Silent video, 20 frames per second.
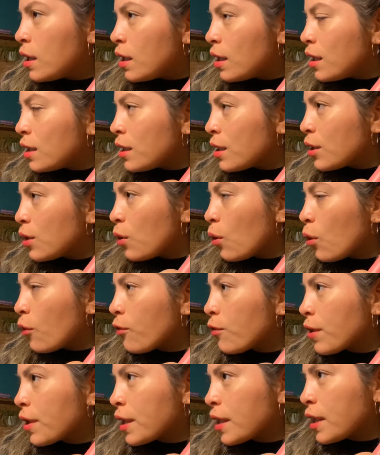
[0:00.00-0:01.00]
a little
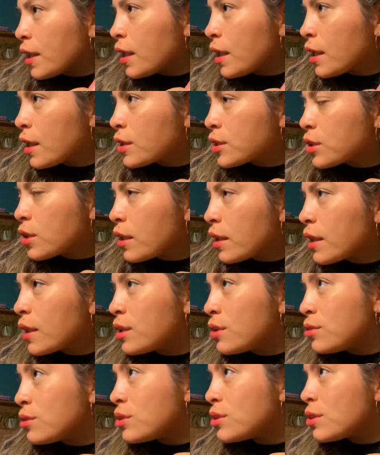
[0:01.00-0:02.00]
over a year so they could
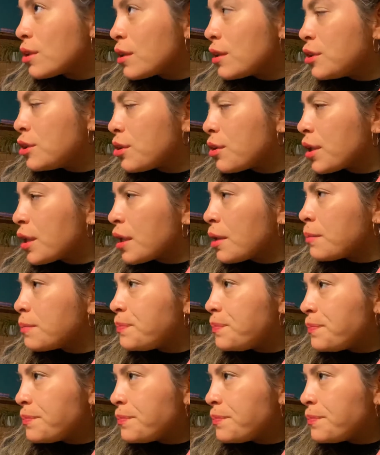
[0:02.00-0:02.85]
do surgery